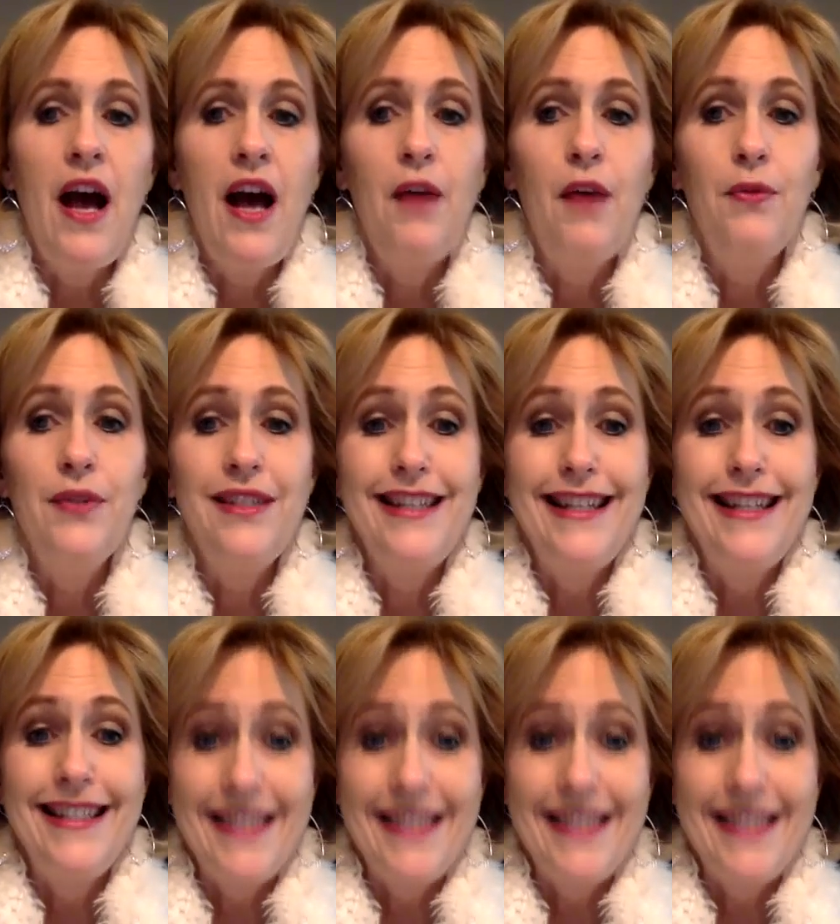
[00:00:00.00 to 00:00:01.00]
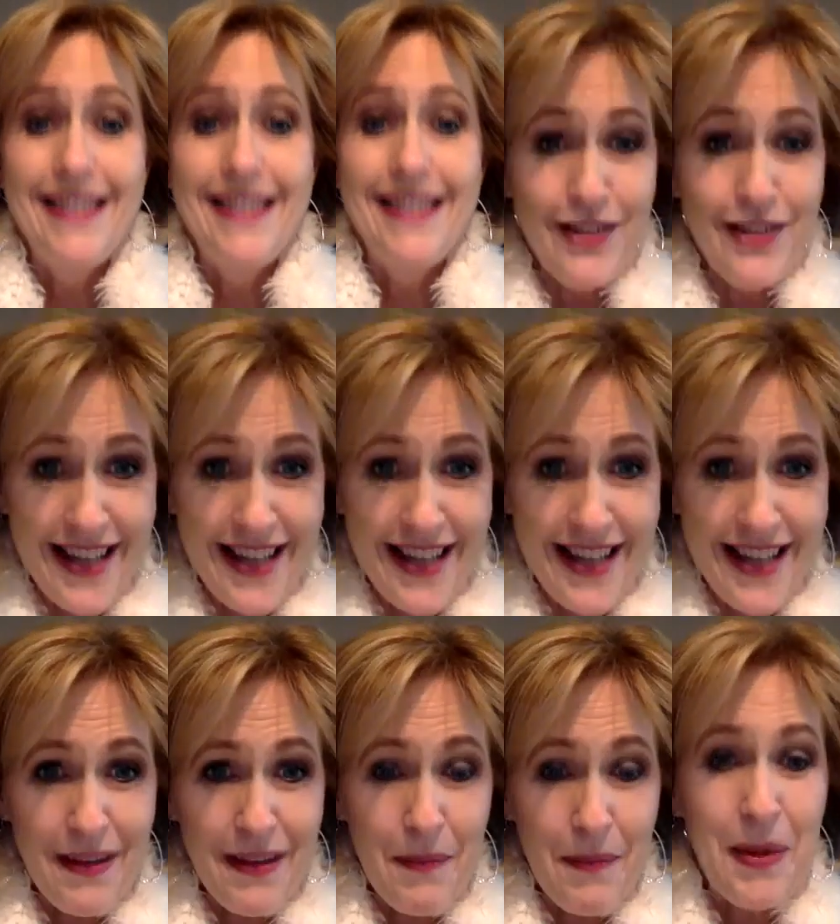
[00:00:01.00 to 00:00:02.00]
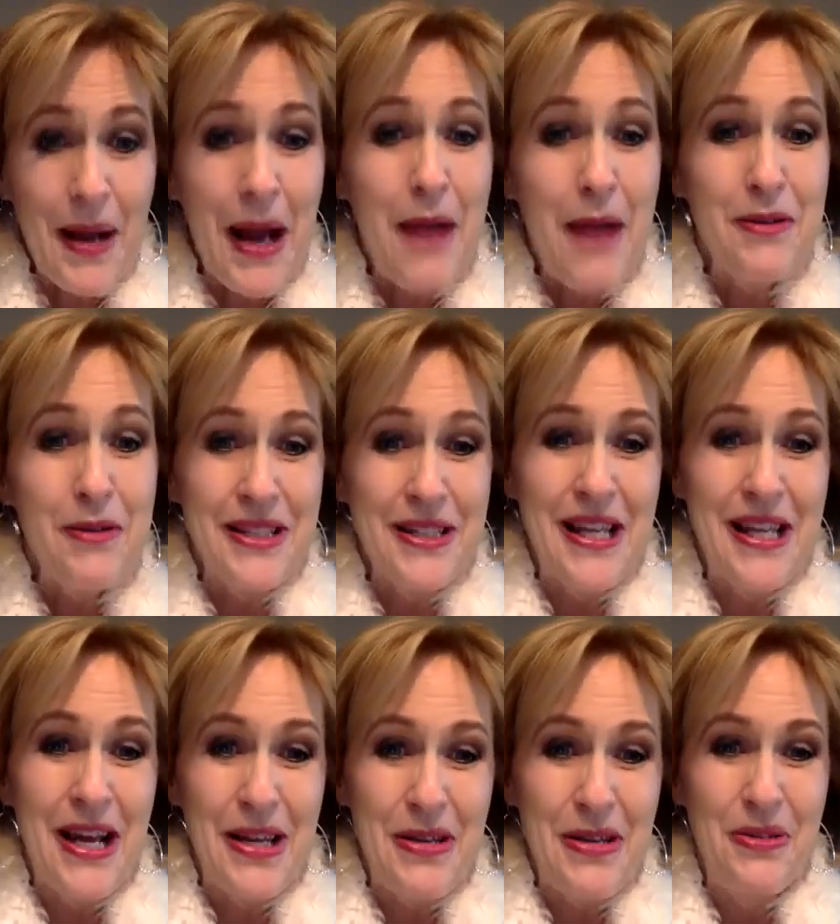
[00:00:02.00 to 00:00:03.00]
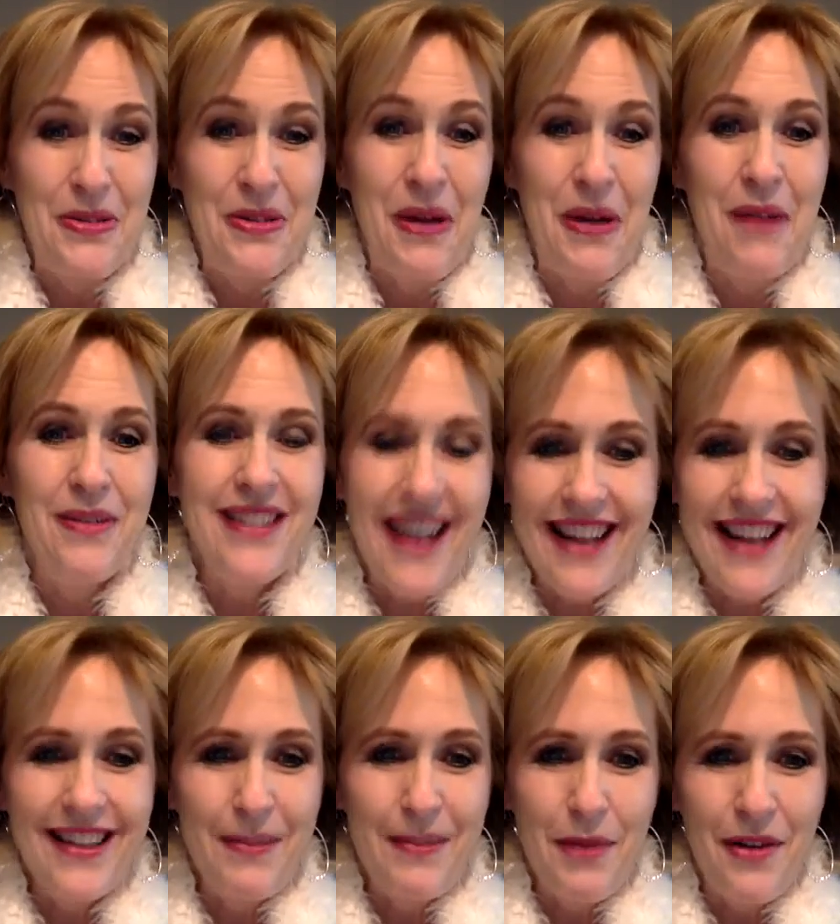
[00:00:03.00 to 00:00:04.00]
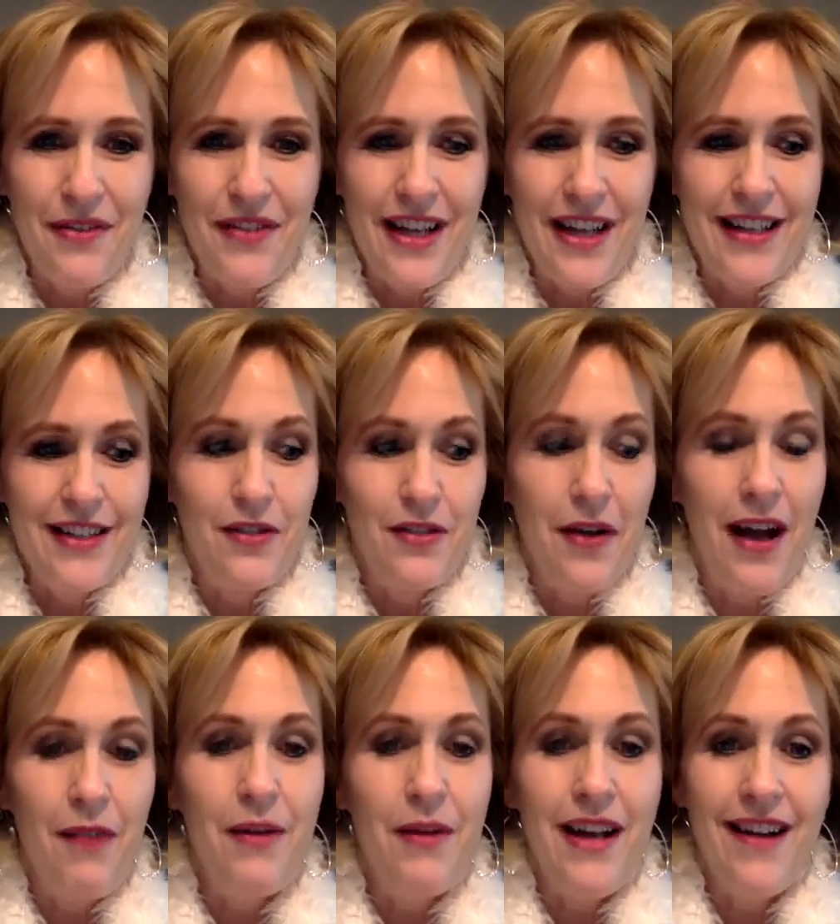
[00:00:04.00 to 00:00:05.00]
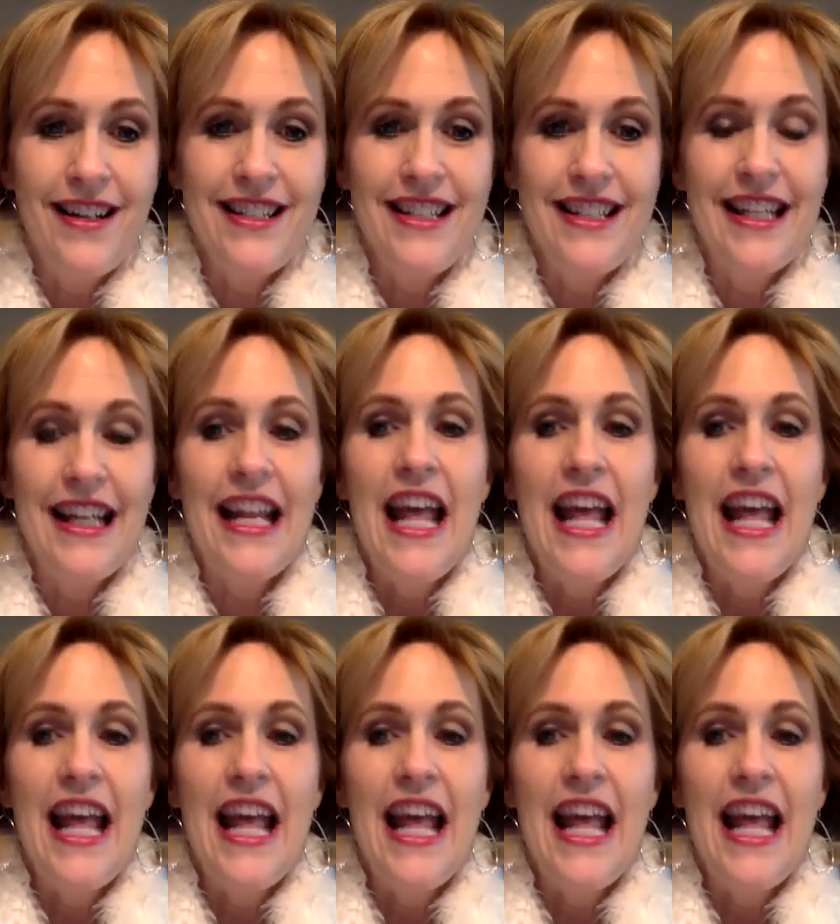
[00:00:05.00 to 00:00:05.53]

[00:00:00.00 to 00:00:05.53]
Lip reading: I was scared to death, but I was in DIQ, so I was highly motivated. So I went out and did it.